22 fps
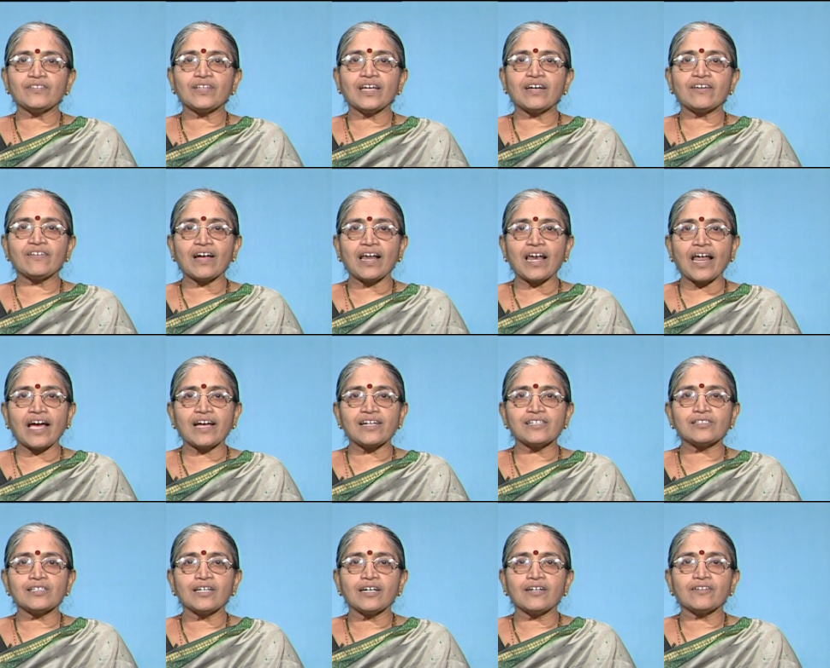they
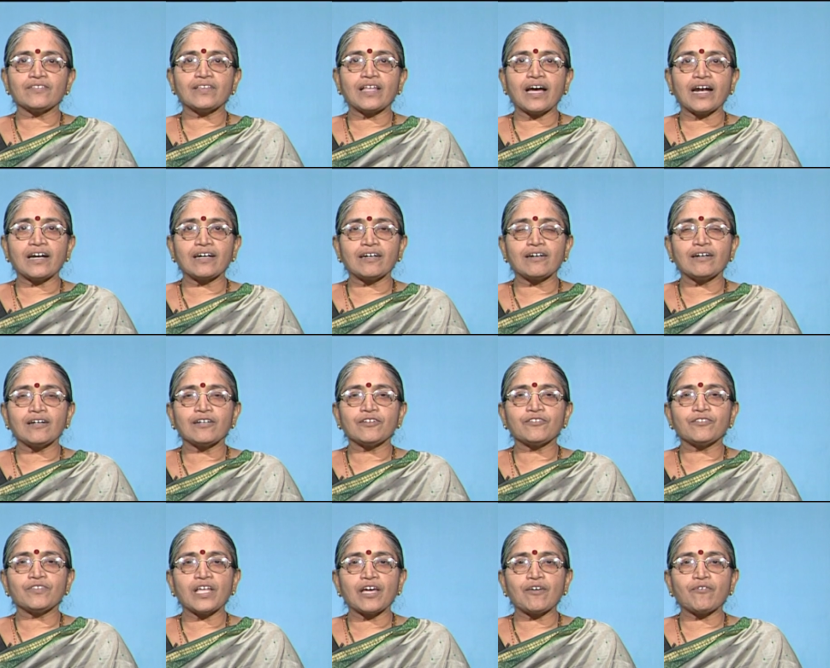realize that
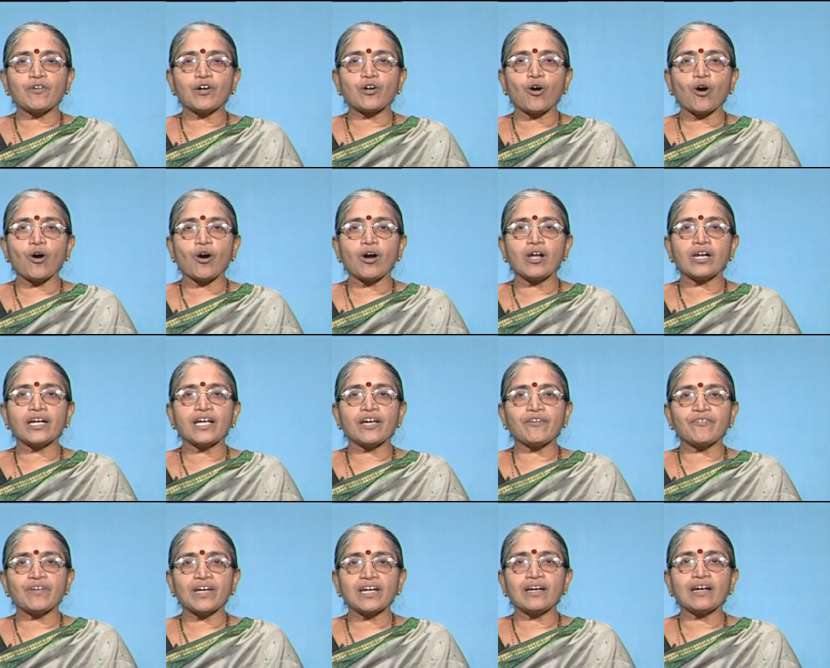they were all
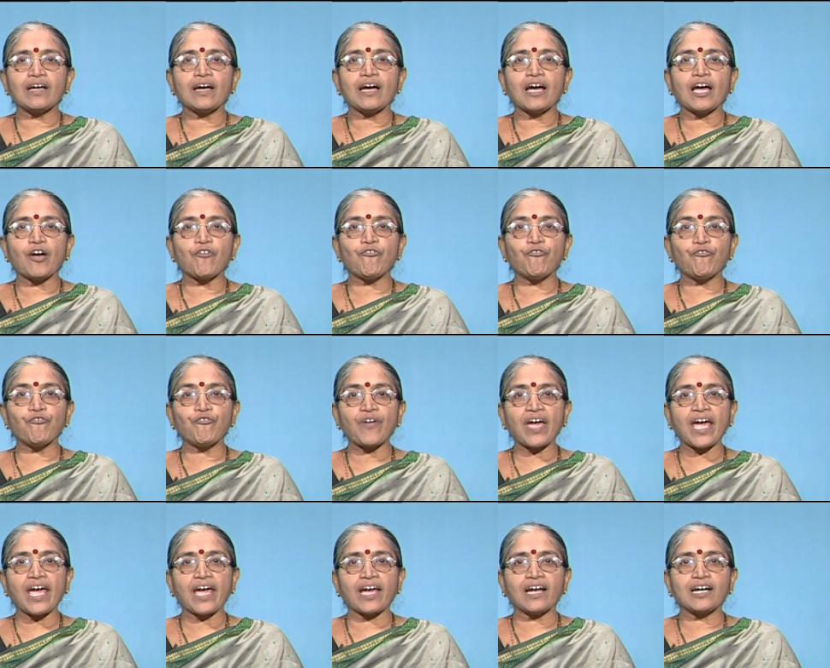given a
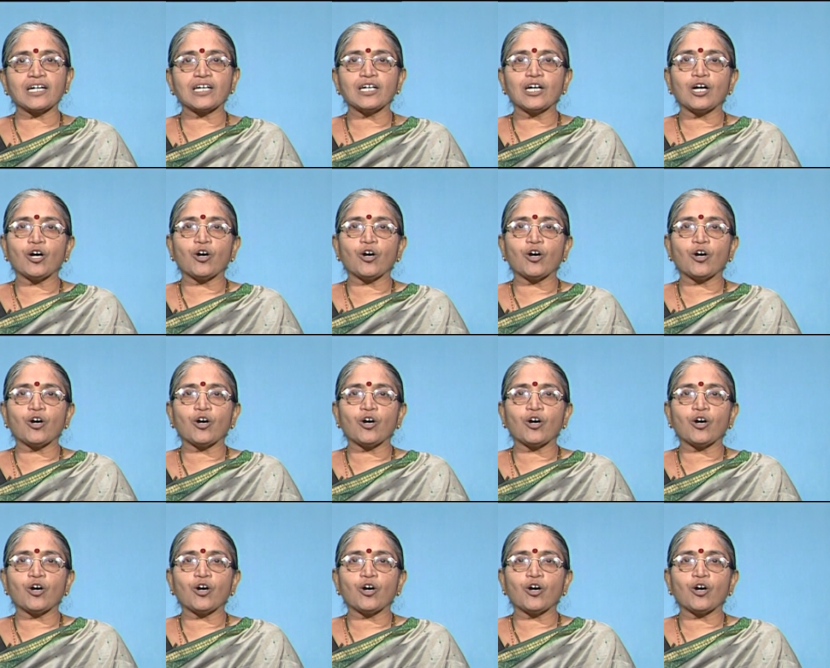fake